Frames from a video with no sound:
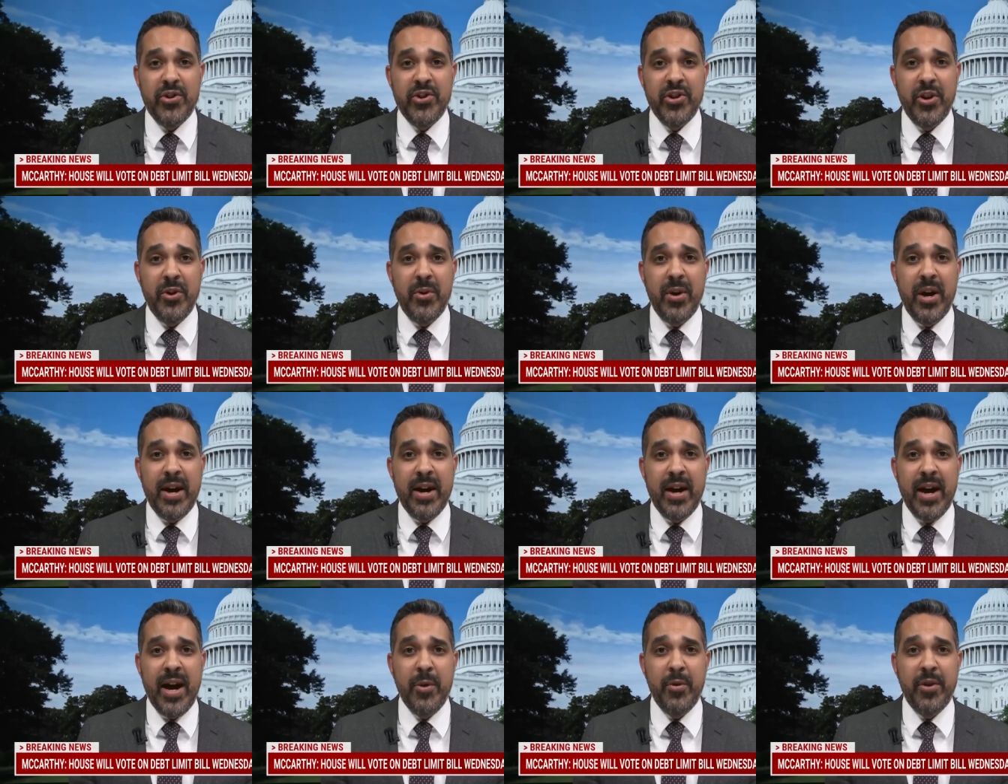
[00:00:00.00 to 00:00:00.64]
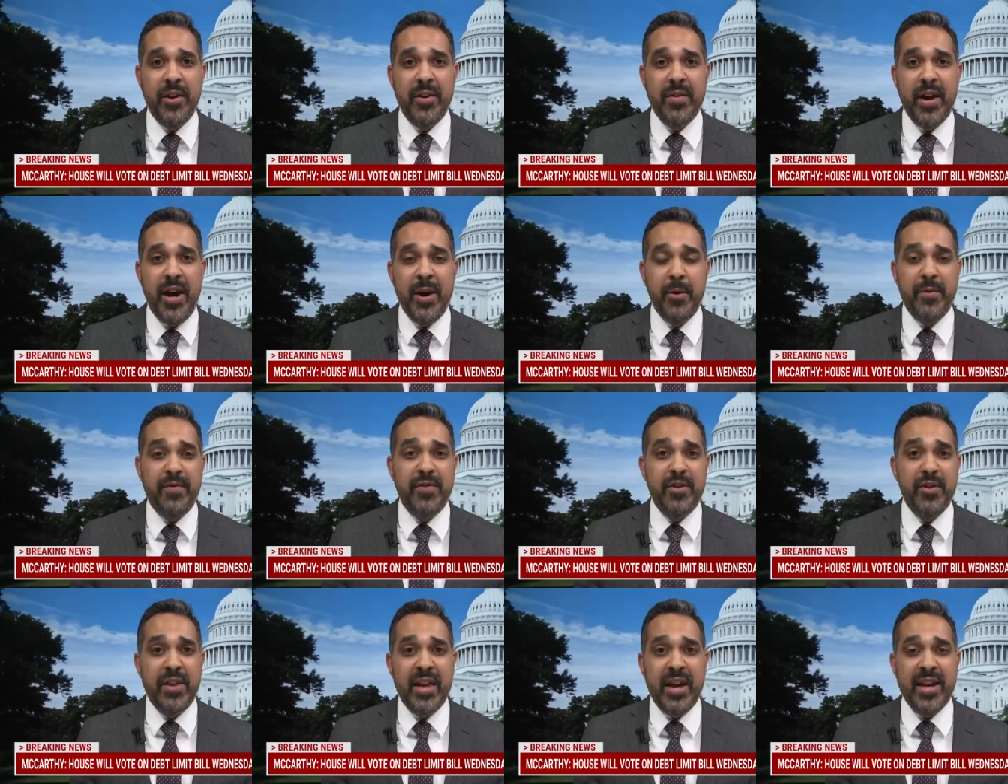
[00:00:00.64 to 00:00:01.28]
So I, I would I
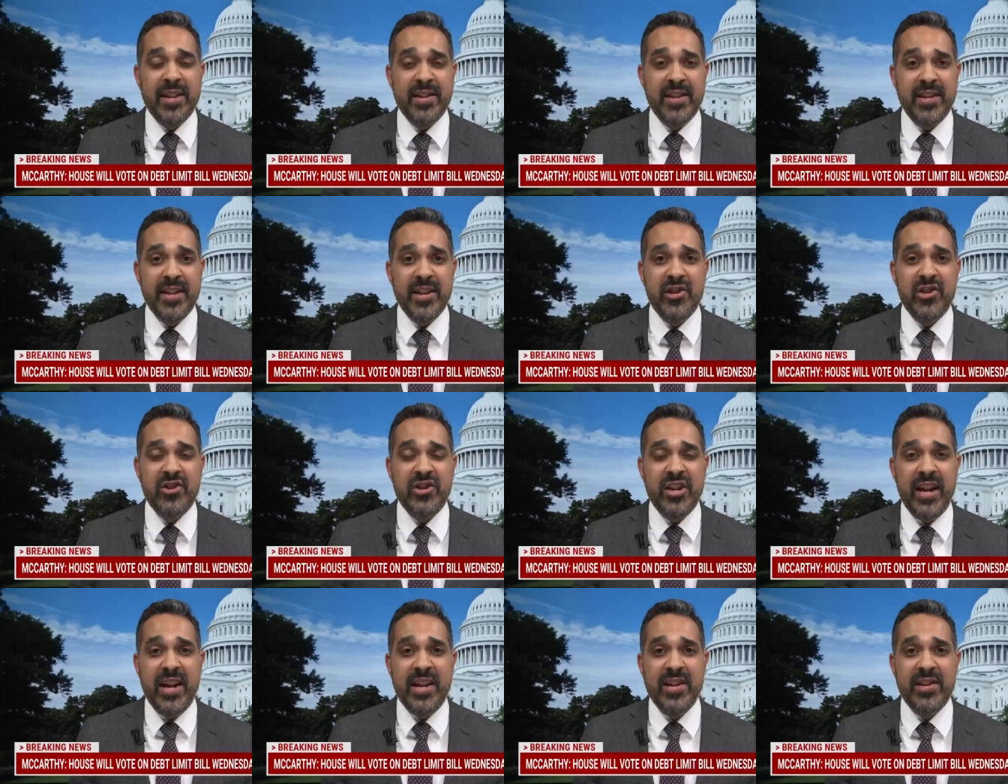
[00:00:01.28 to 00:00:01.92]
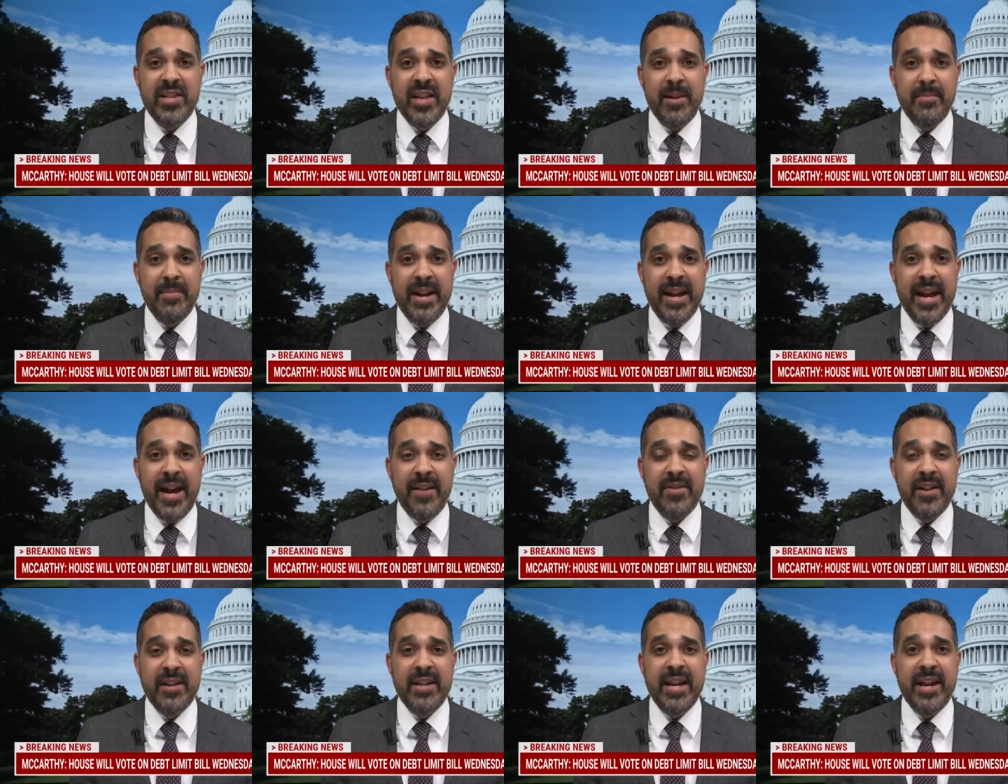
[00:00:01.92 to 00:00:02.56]
would view that as an exchange that may
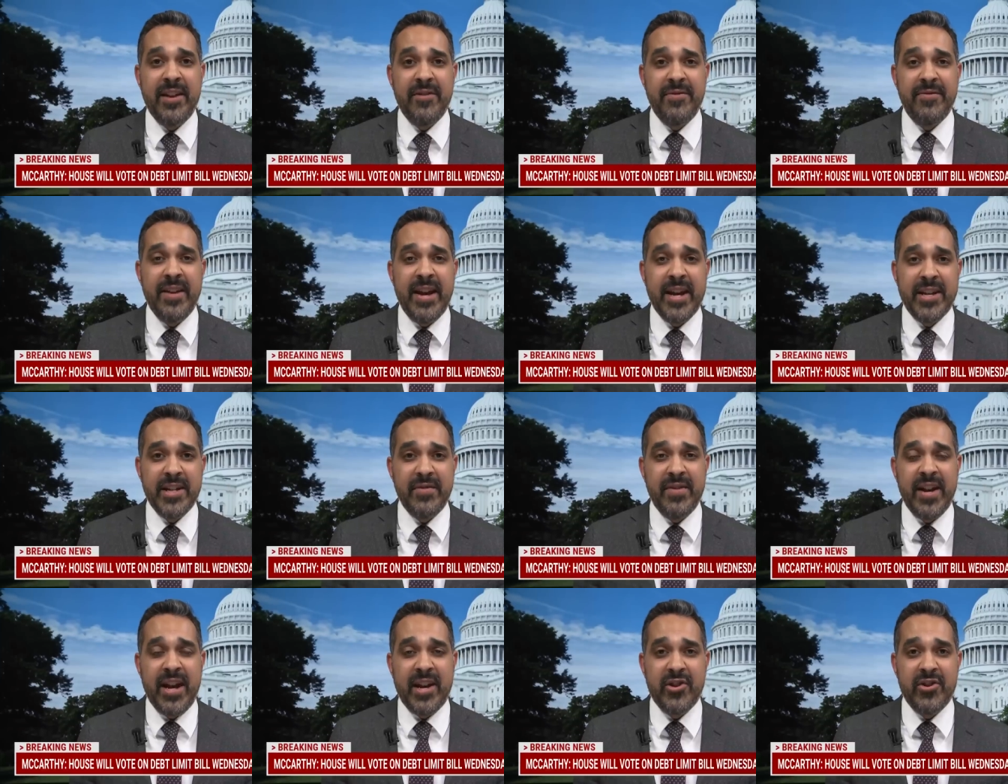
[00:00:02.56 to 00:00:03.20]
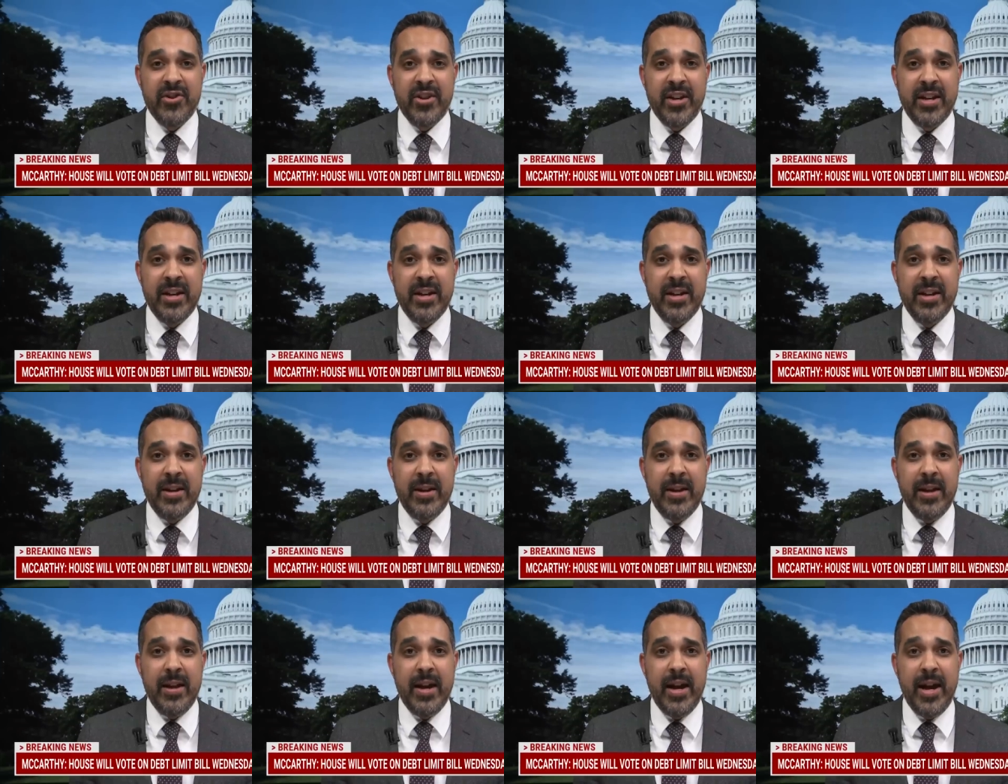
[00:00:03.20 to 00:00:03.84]
have the net effect of actually
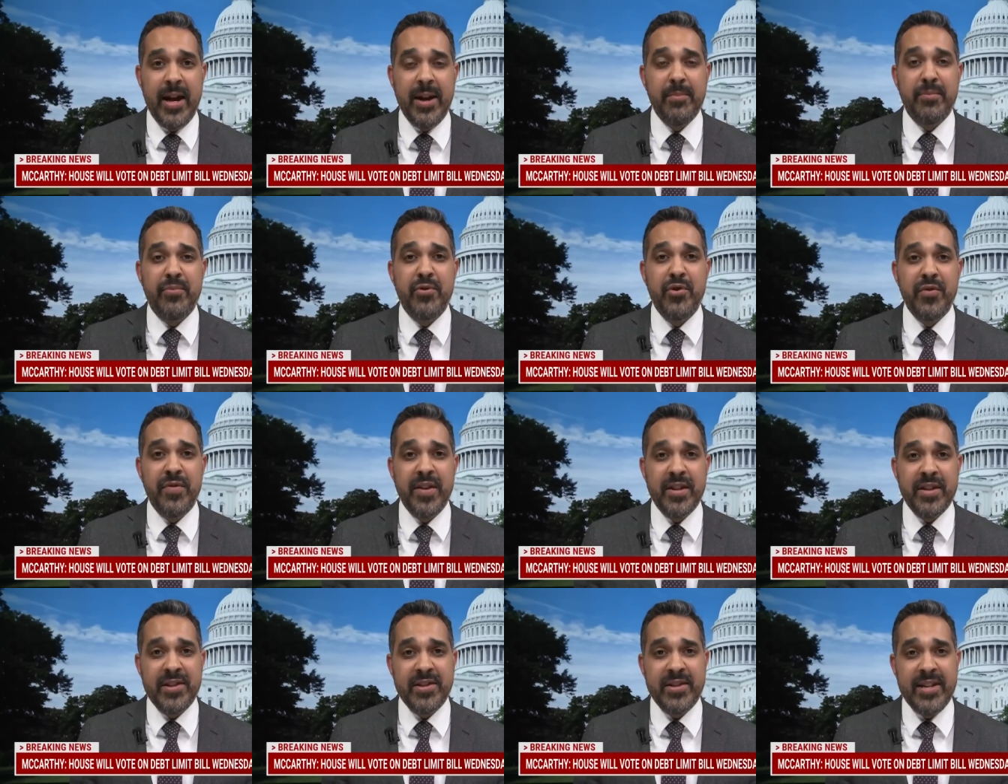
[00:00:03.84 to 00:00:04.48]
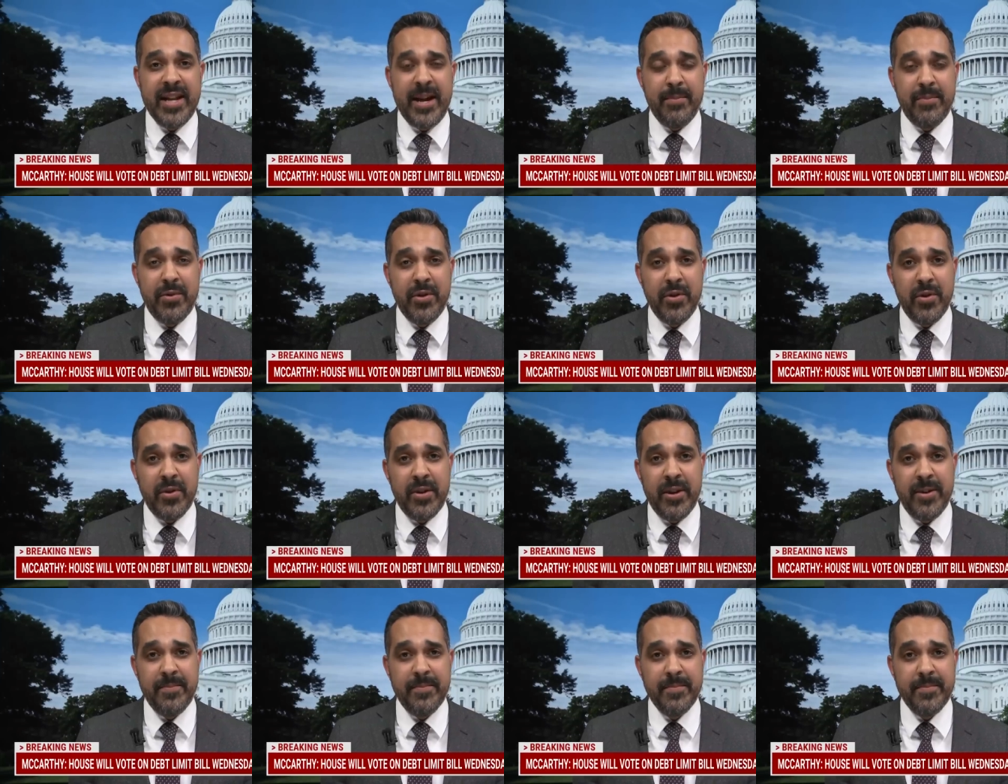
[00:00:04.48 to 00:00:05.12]
uh, improving the SNAP
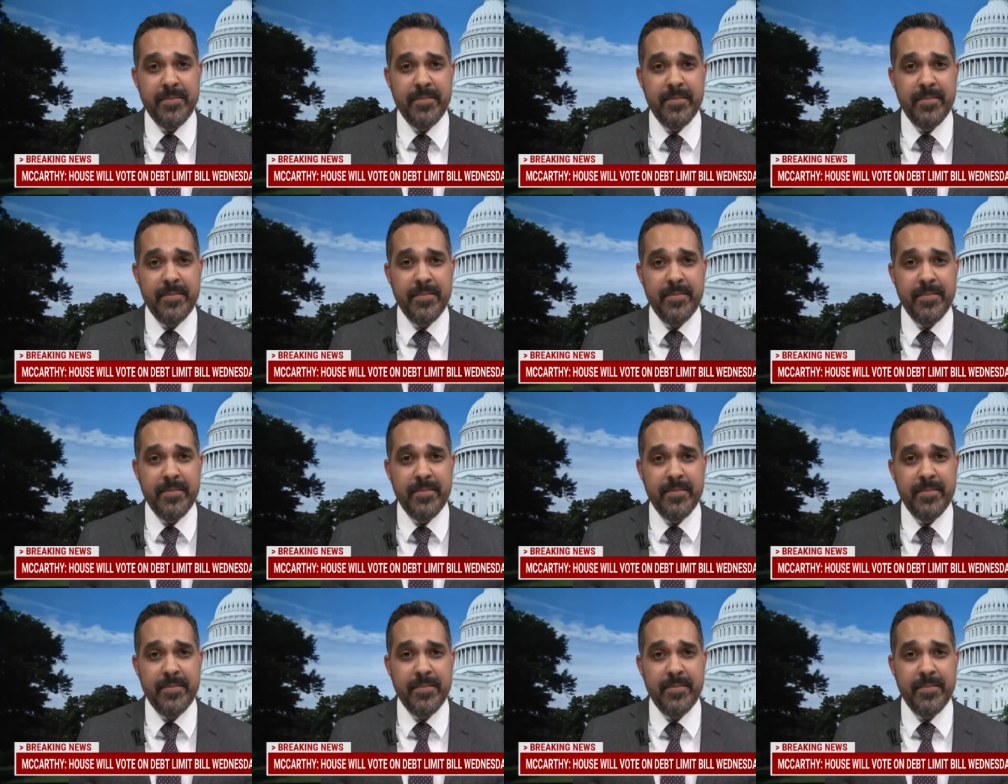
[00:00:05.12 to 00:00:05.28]
program.